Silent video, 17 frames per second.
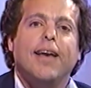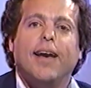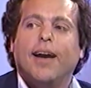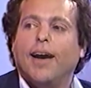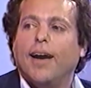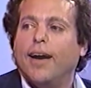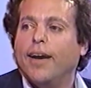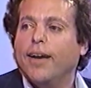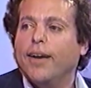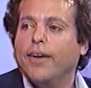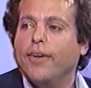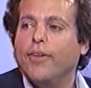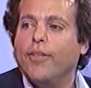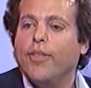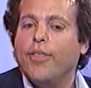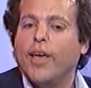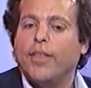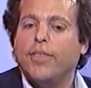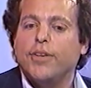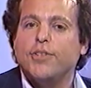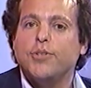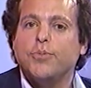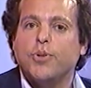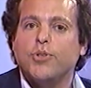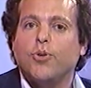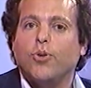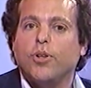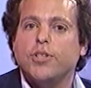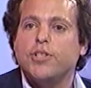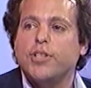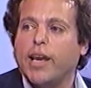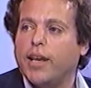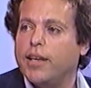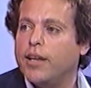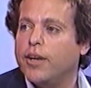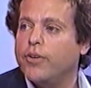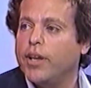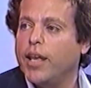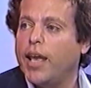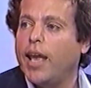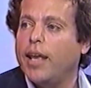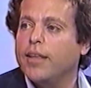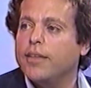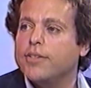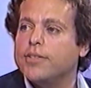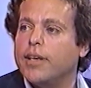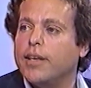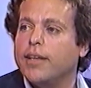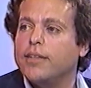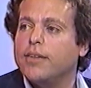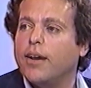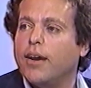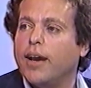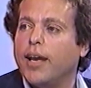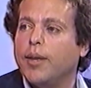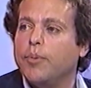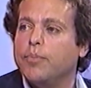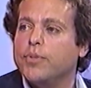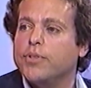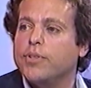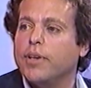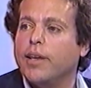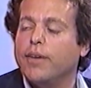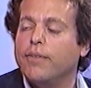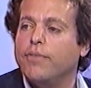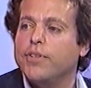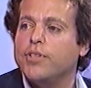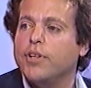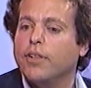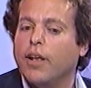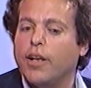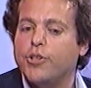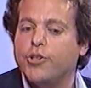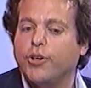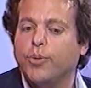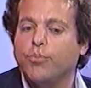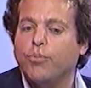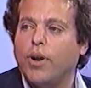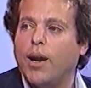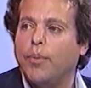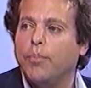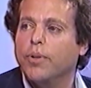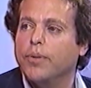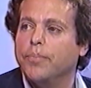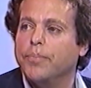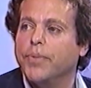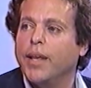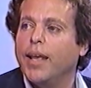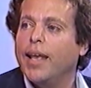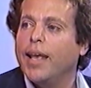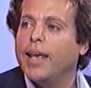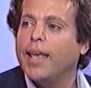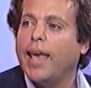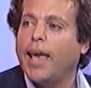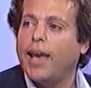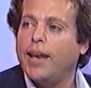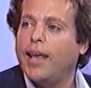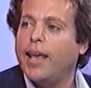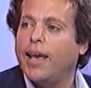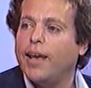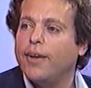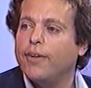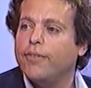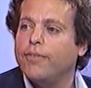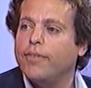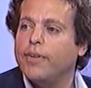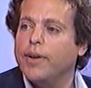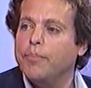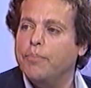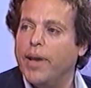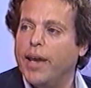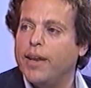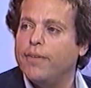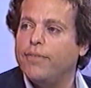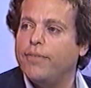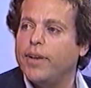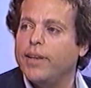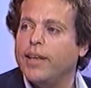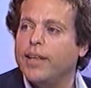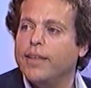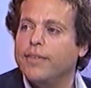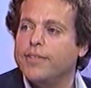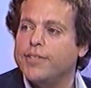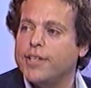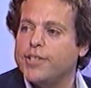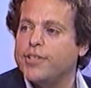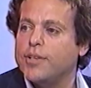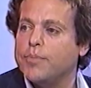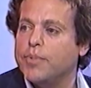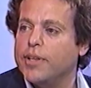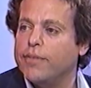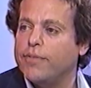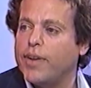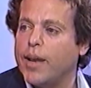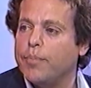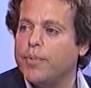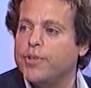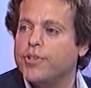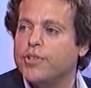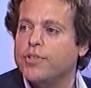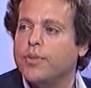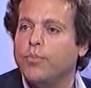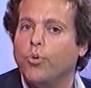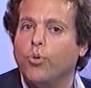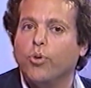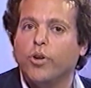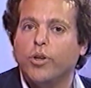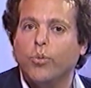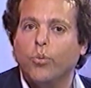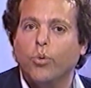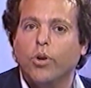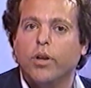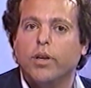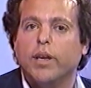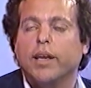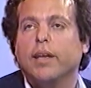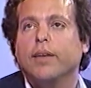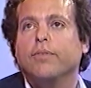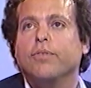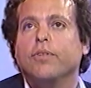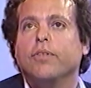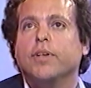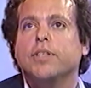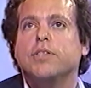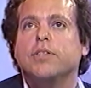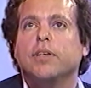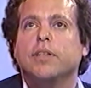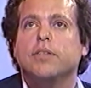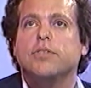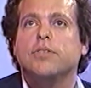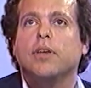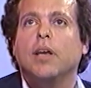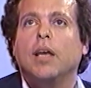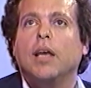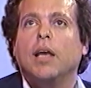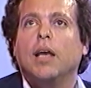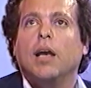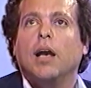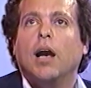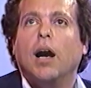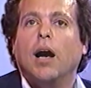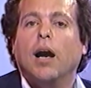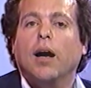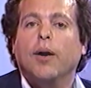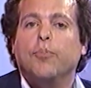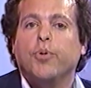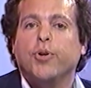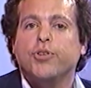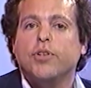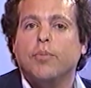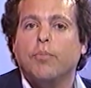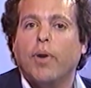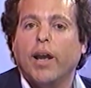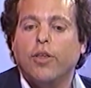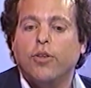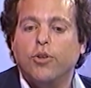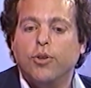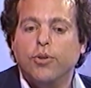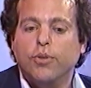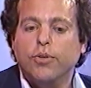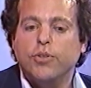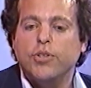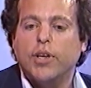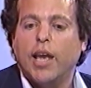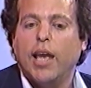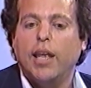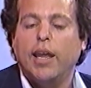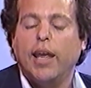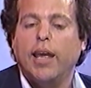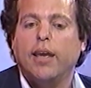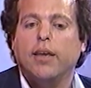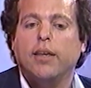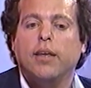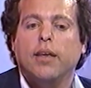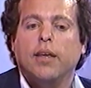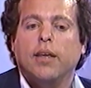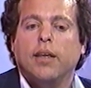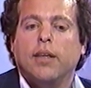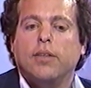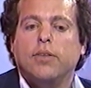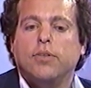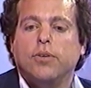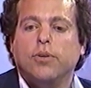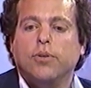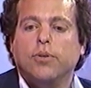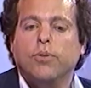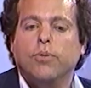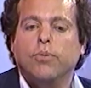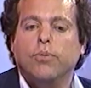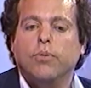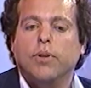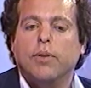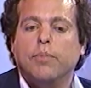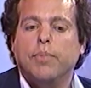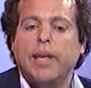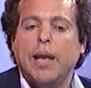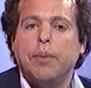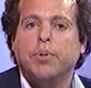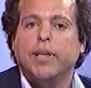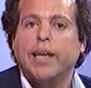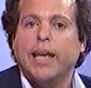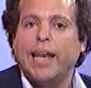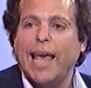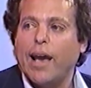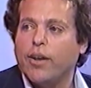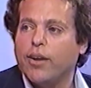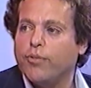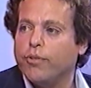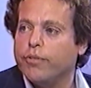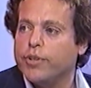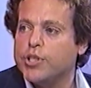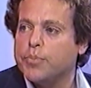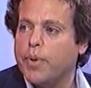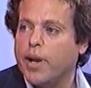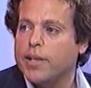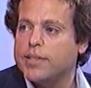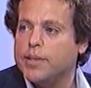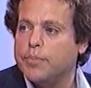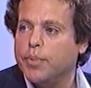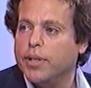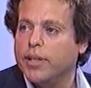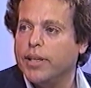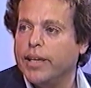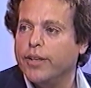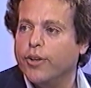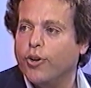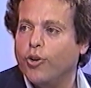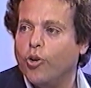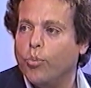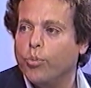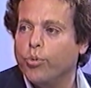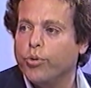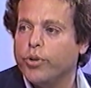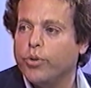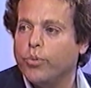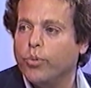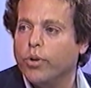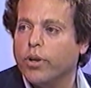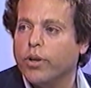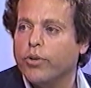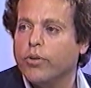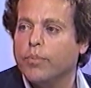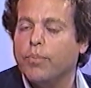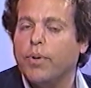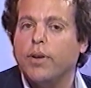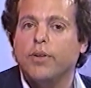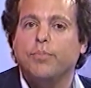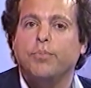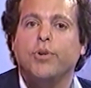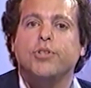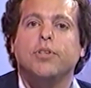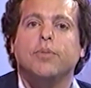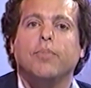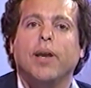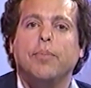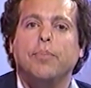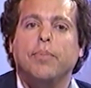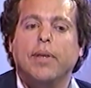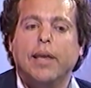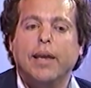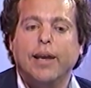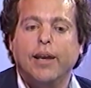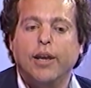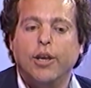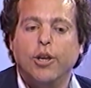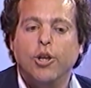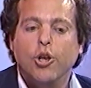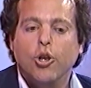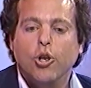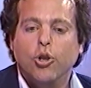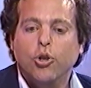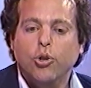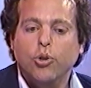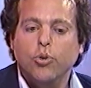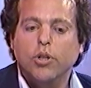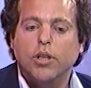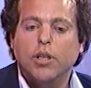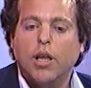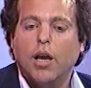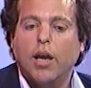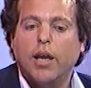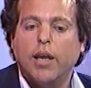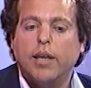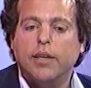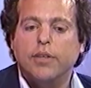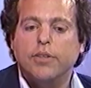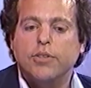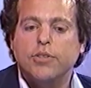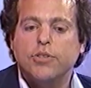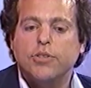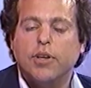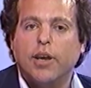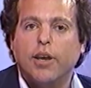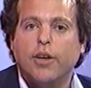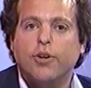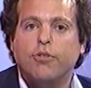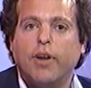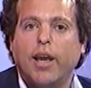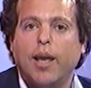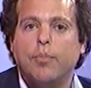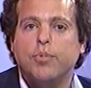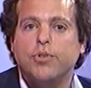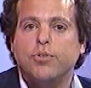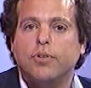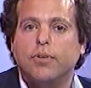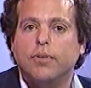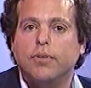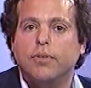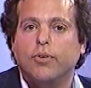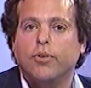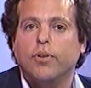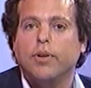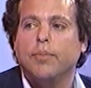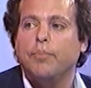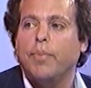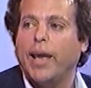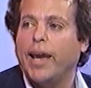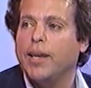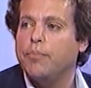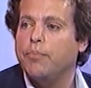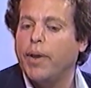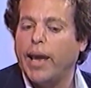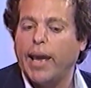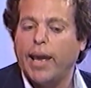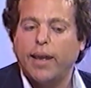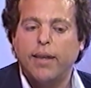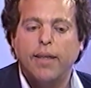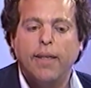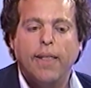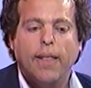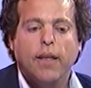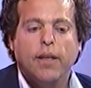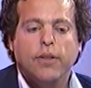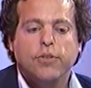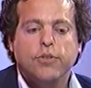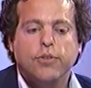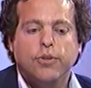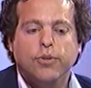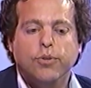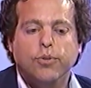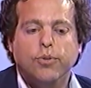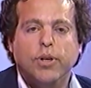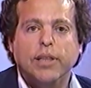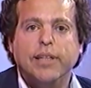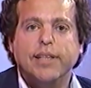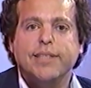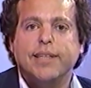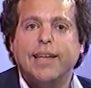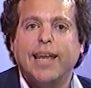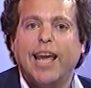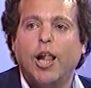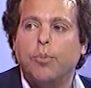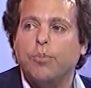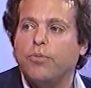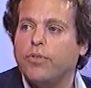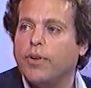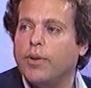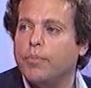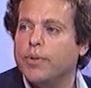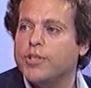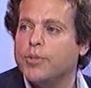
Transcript: that this is what's called secondary gains, that at times a physiological problem can have a benefit in the system, in the family system, or at work. It can, for instance, a person might use a headache to be able to get out of a responsibility in the home or at work, or a person might utilize cramps or a bad back to elicit help from a